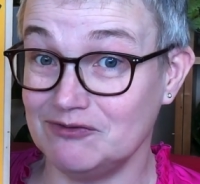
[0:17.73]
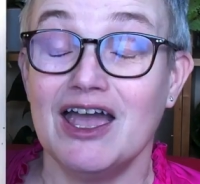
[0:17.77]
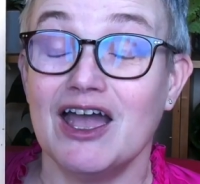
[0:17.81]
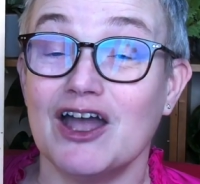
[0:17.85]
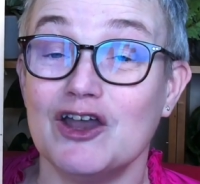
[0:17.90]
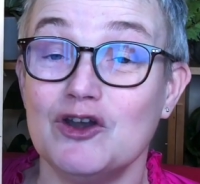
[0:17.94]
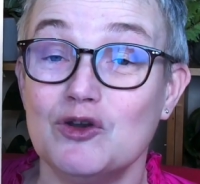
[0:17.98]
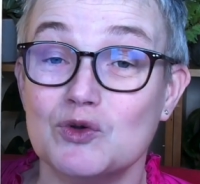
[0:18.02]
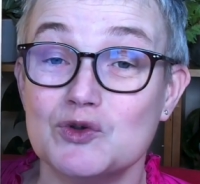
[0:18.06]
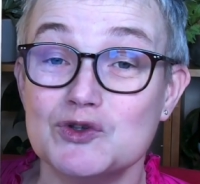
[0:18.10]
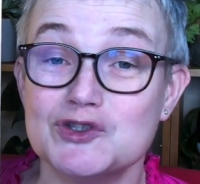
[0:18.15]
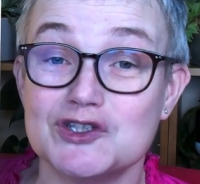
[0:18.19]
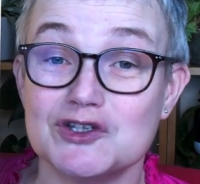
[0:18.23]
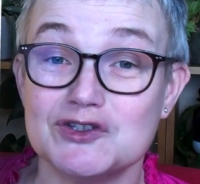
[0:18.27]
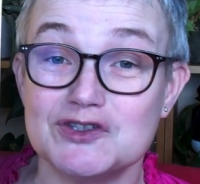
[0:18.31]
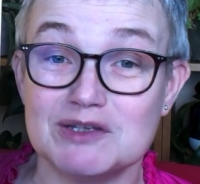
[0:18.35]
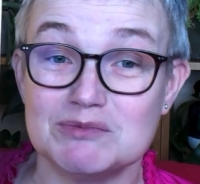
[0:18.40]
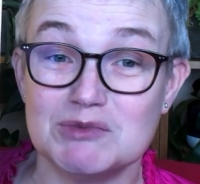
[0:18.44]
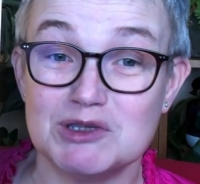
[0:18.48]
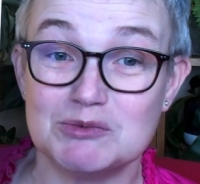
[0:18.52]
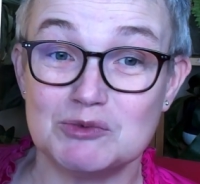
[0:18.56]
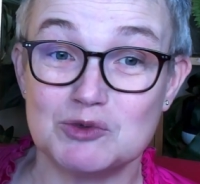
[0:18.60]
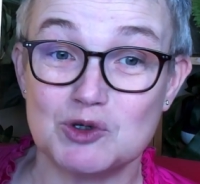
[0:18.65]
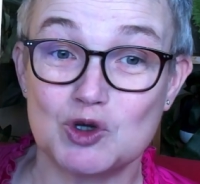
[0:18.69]
and also some of
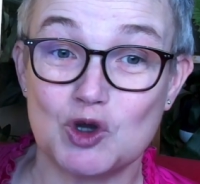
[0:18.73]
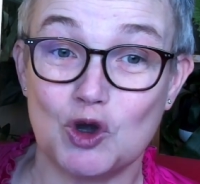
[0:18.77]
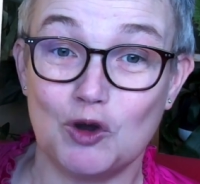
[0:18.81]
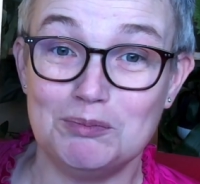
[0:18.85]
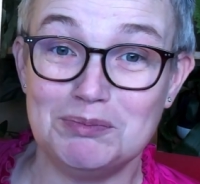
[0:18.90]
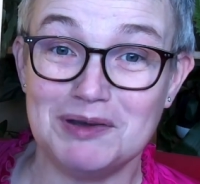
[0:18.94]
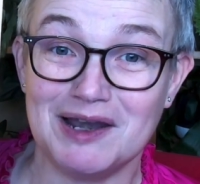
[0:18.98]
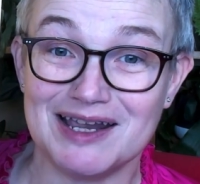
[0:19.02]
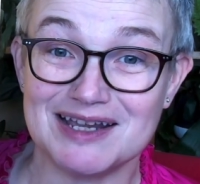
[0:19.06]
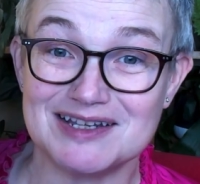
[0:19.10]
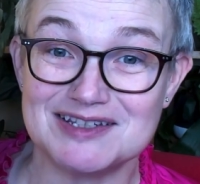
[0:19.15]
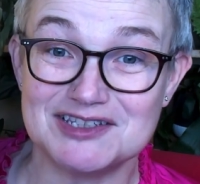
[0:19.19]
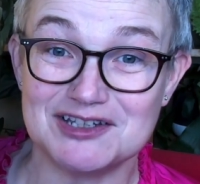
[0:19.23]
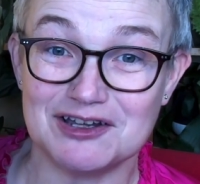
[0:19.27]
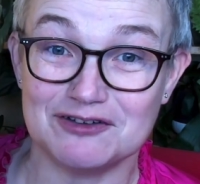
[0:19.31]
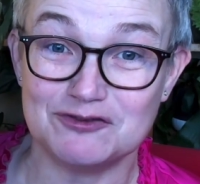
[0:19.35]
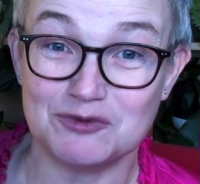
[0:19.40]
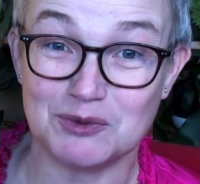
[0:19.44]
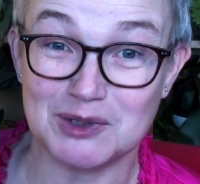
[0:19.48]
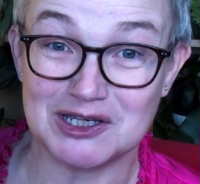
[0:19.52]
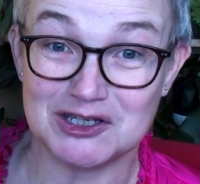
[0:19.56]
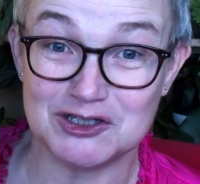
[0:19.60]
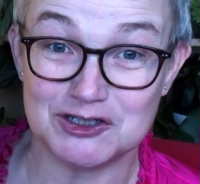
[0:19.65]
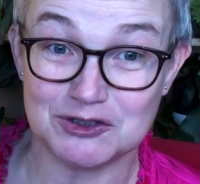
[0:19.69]
the more complex stuff we
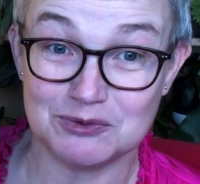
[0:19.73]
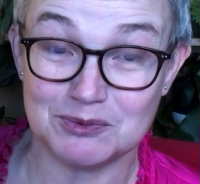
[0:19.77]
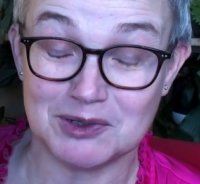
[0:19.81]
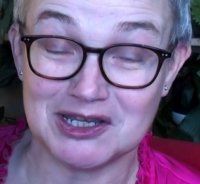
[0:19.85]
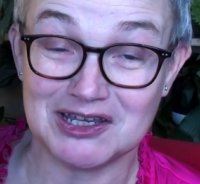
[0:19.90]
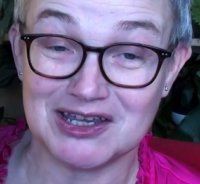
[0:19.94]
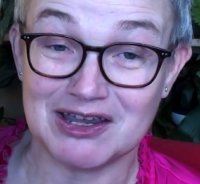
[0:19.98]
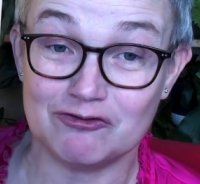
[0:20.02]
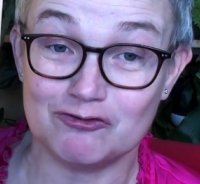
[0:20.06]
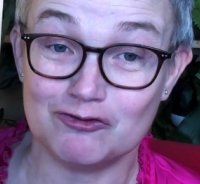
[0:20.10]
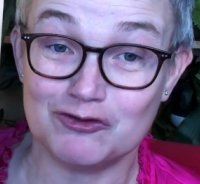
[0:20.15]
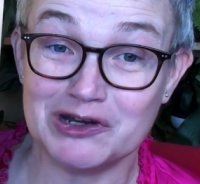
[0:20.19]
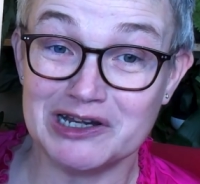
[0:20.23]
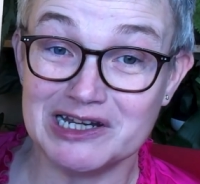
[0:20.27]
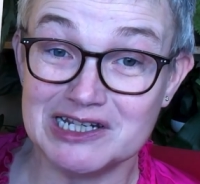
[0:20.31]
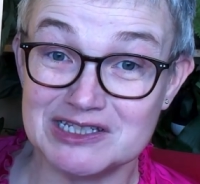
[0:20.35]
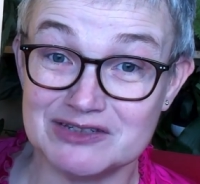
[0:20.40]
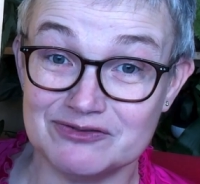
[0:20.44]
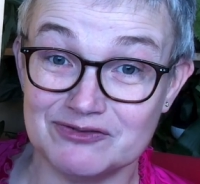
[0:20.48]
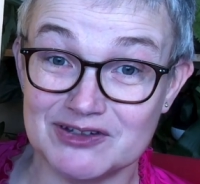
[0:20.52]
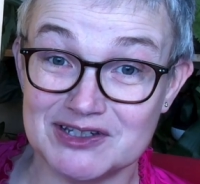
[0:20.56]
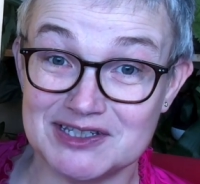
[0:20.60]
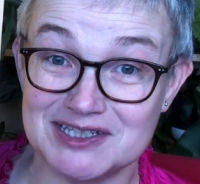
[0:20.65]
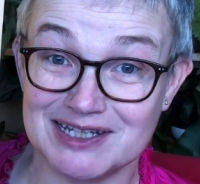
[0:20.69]
can do where you get really
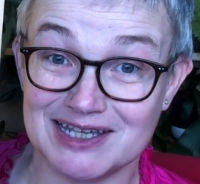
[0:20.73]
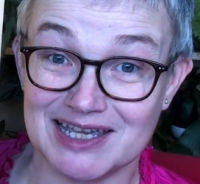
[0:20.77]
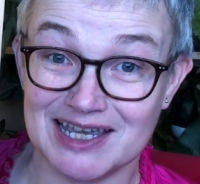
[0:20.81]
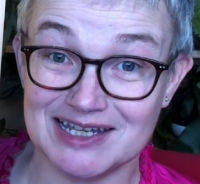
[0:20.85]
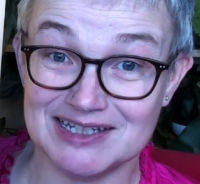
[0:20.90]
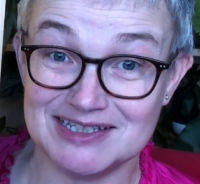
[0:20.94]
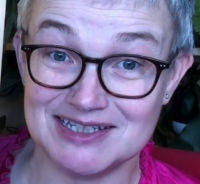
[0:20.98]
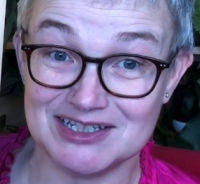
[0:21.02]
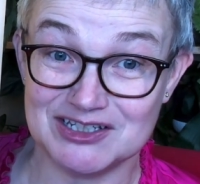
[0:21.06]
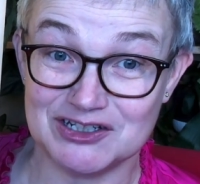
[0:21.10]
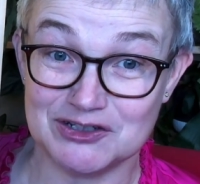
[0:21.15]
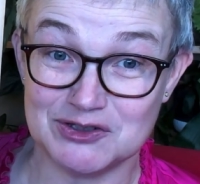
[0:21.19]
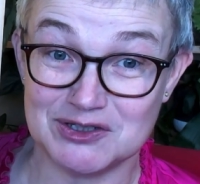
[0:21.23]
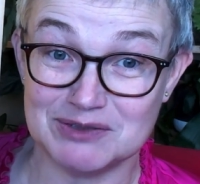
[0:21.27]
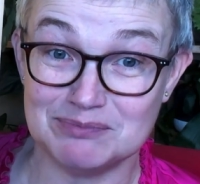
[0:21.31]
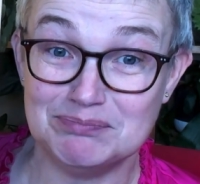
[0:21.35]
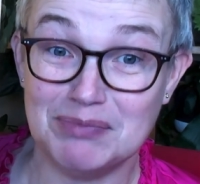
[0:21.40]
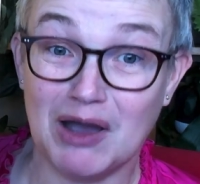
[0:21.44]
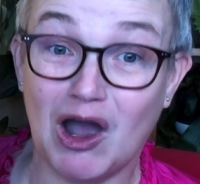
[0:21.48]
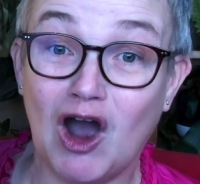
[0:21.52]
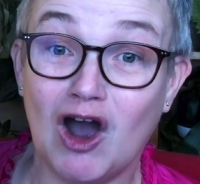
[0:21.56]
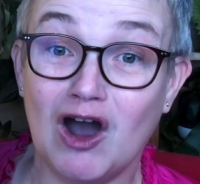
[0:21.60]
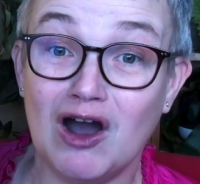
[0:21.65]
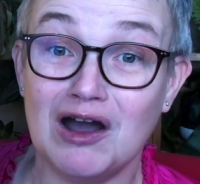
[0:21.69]
sophisticated using
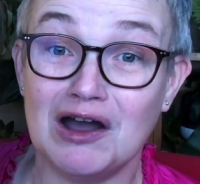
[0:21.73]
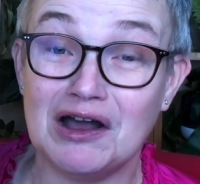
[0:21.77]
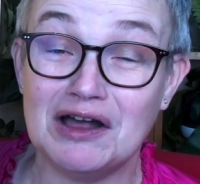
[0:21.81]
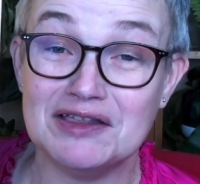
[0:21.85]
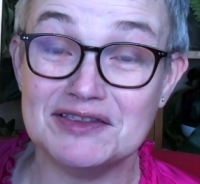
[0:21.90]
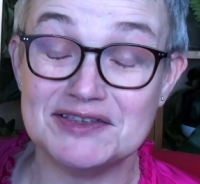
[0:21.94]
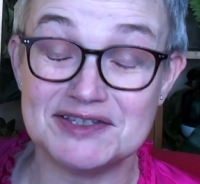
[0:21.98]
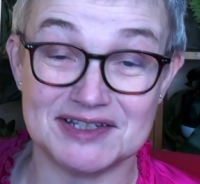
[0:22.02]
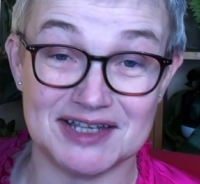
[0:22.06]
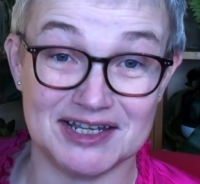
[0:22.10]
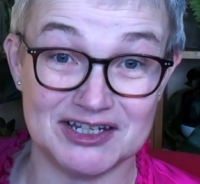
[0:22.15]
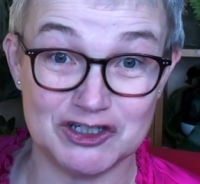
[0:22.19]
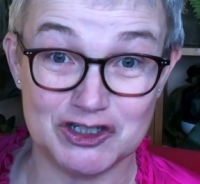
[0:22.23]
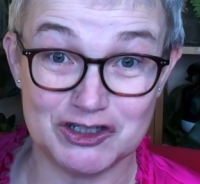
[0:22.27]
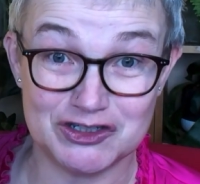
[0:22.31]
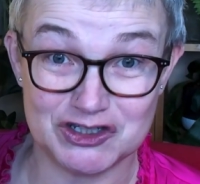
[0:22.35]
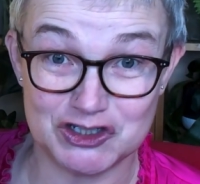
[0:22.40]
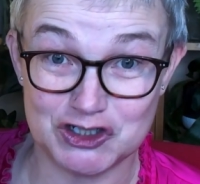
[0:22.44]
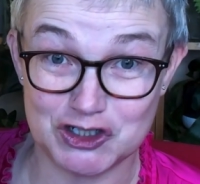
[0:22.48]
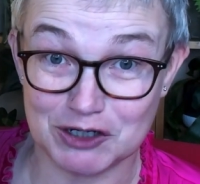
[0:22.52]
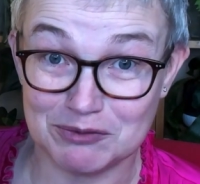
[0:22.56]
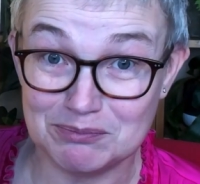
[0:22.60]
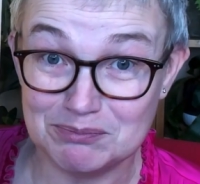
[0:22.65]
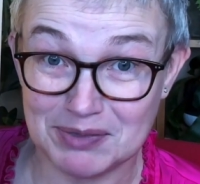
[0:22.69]
paths and
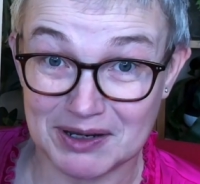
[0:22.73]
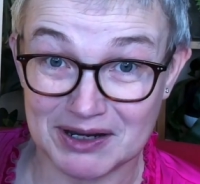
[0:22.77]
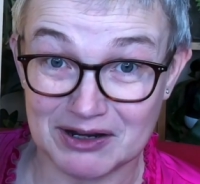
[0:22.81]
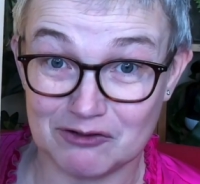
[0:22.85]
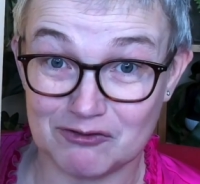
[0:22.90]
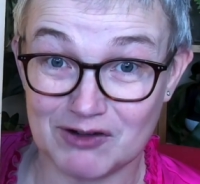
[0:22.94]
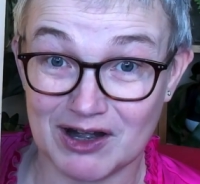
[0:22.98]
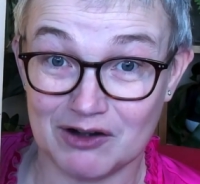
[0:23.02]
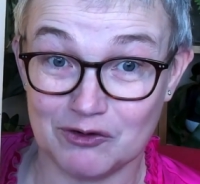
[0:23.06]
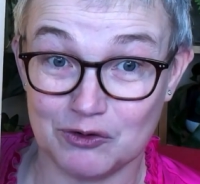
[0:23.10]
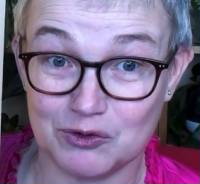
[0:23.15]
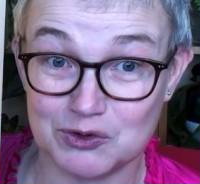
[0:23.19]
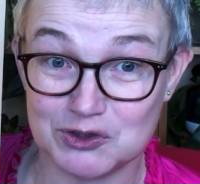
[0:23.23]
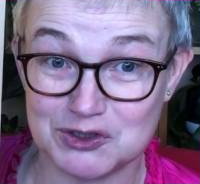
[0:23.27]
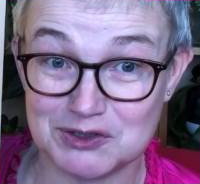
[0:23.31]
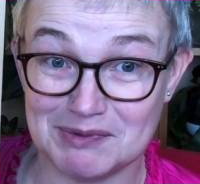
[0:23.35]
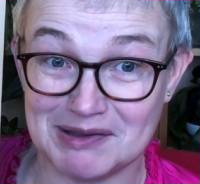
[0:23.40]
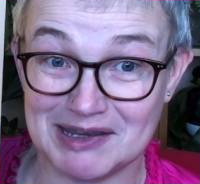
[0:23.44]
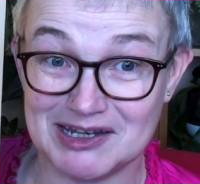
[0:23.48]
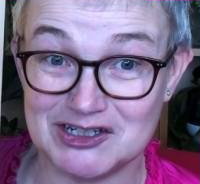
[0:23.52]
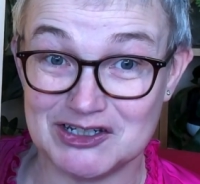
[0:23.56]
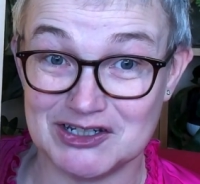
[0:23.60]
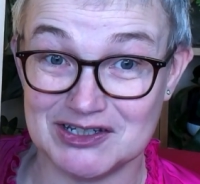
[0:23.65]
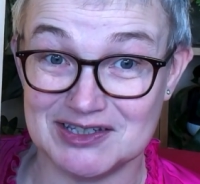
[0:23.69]
jumping around
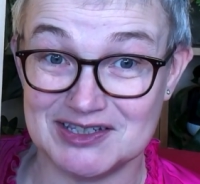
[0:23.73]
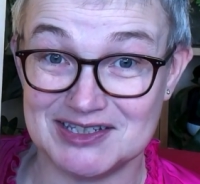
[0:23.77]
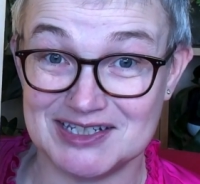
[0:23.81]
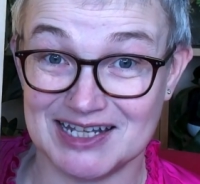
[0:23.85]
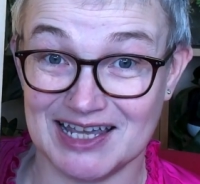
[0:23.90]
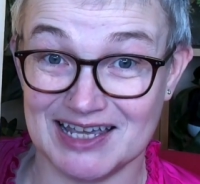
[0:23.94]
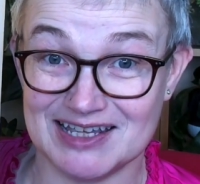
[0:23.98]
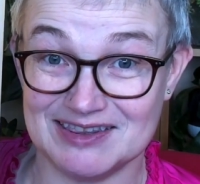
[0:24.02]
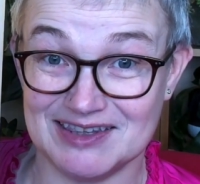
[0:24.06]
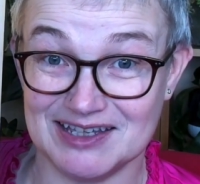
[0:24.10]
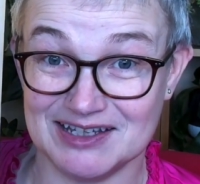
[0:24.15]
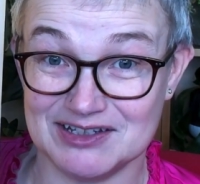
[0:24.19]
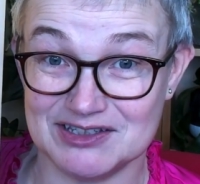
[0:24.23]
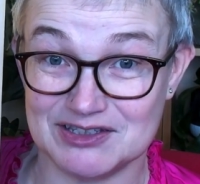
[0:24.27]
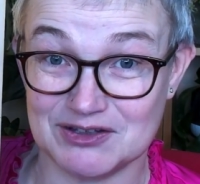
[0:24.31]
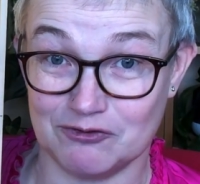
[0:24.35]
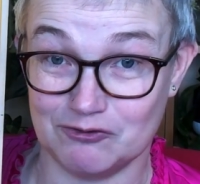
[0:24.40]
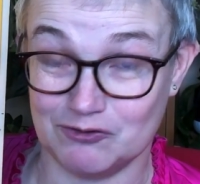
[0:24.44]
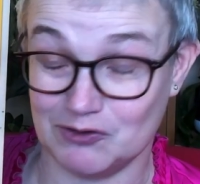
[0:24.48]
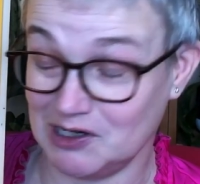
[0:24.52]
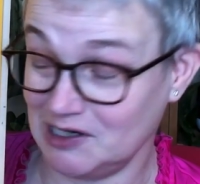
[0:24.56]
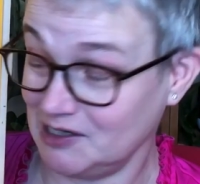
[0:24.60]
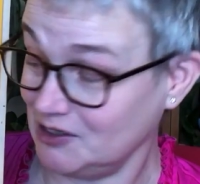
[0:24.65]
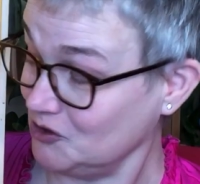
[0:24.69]
automations to get things
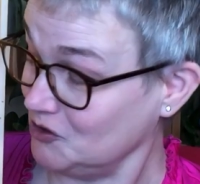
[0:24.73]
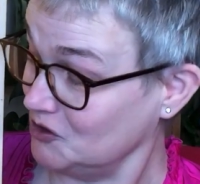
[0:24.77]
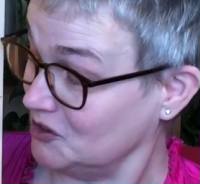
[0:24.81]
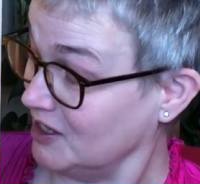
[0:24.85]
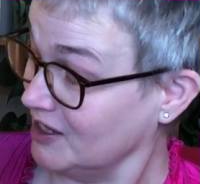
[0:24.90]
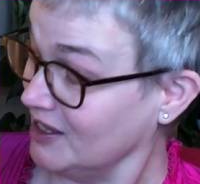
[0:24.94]
really good.